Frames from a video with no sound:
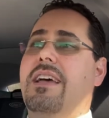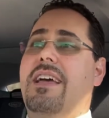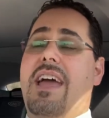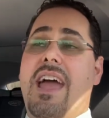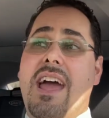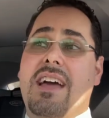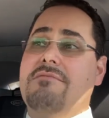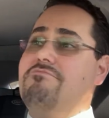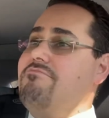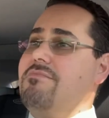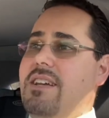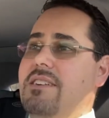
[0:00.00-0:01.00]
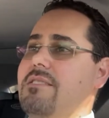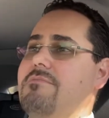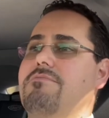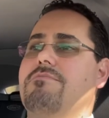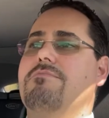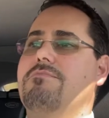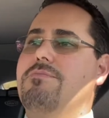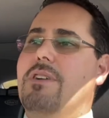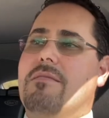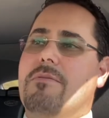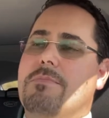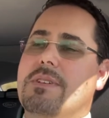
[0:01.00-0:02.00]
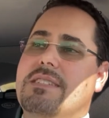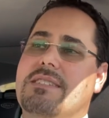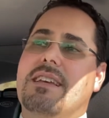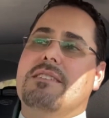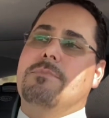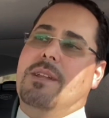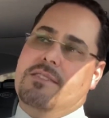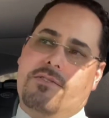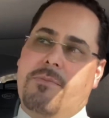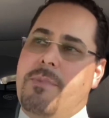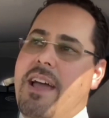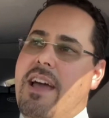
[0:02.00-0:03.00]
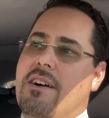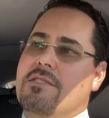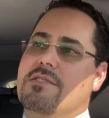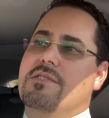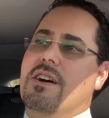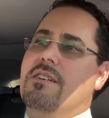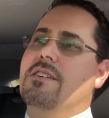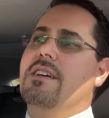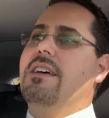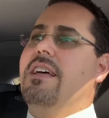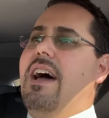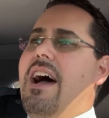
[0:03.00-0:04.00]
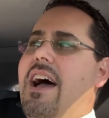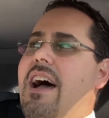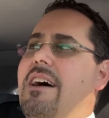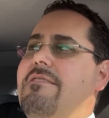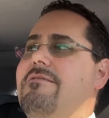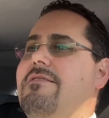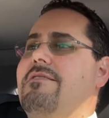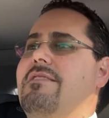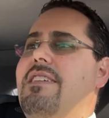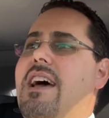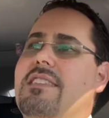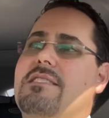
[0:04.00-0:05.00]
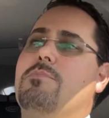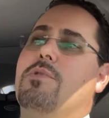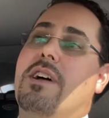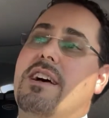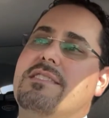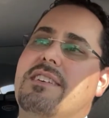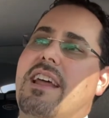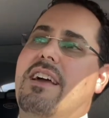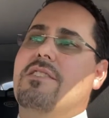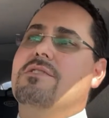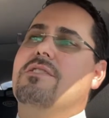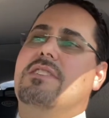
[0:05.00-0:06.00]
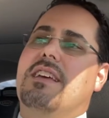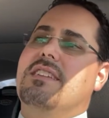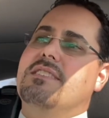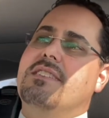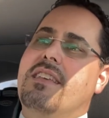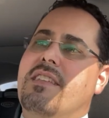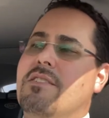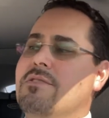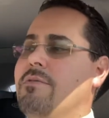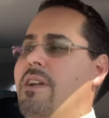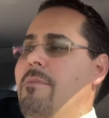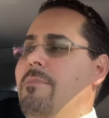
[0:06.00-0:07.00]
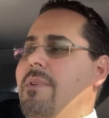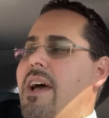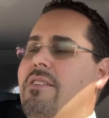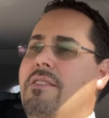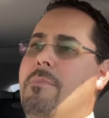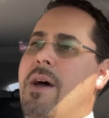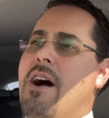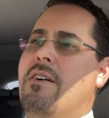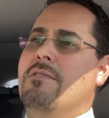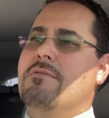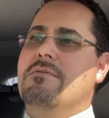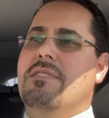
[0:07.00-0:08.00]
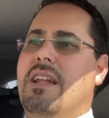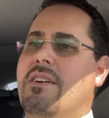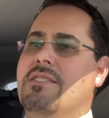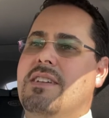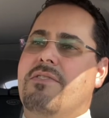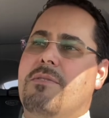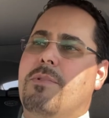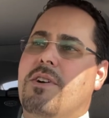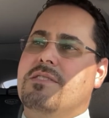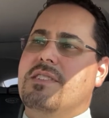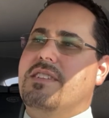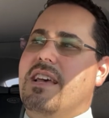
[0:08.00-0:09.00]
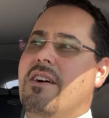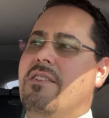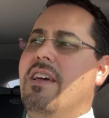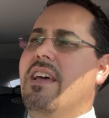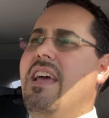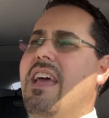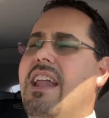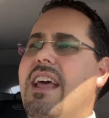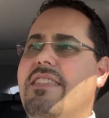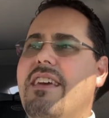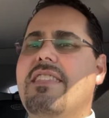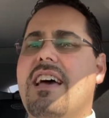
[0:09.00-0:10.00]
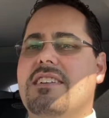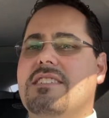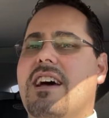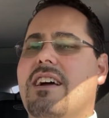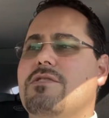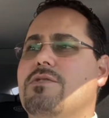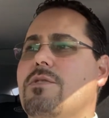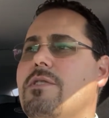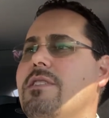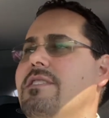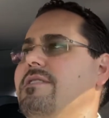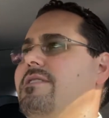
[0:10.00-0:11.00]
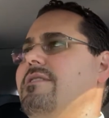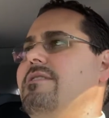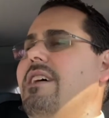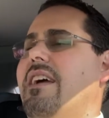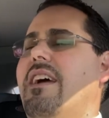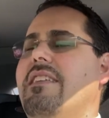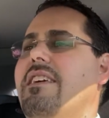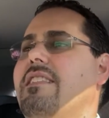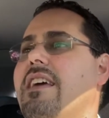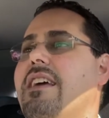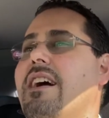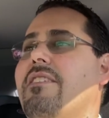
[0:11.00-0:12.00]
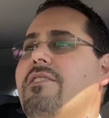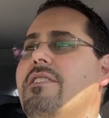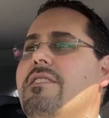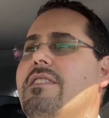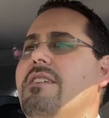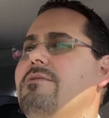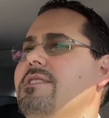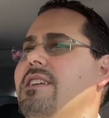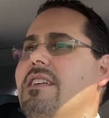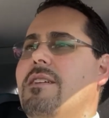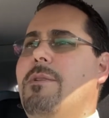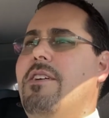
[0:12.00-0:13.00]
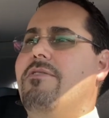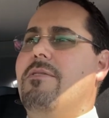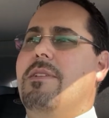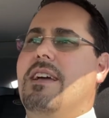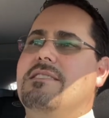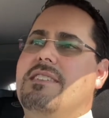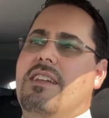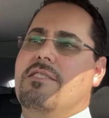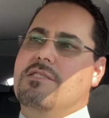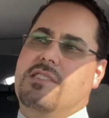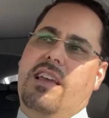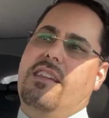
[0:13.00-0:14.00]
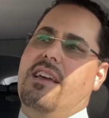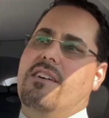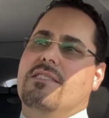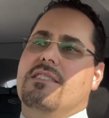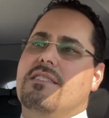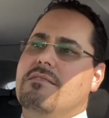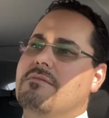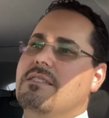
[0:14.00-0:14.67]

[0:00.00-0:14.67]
And they're probably 6 minutes from my house, so that's a plus. And I also tend to see those when I'm out and about, in different parts of town. And I think that tire store is, I think they cover, he was telling me, from like San Jose down to,